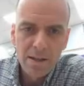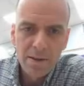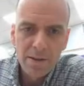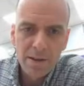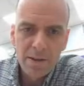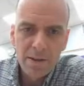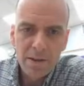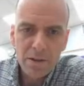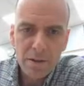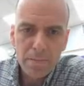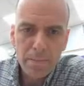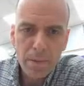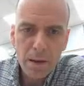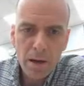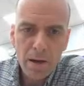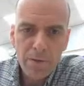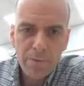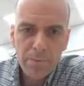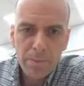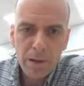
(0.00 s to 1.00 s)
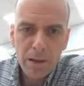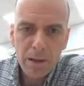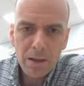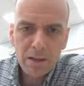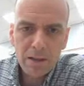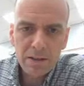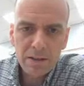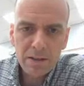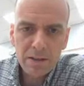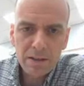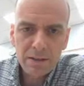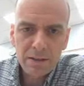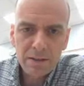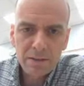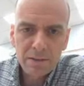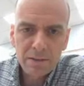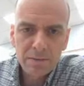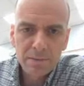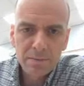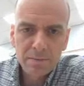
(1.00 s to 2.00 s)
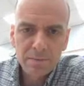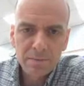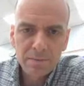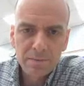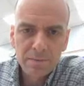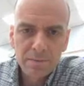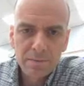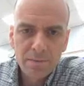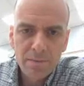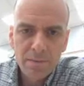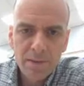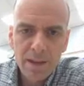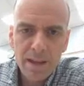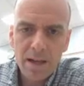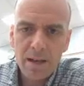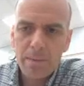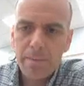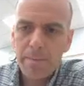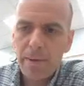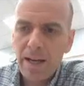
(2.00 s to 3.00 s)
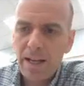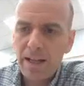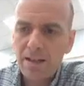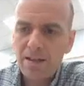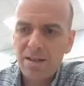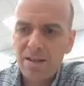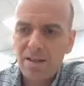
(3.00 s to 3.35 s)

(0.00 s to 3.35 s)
Then there's puff balls that are pink.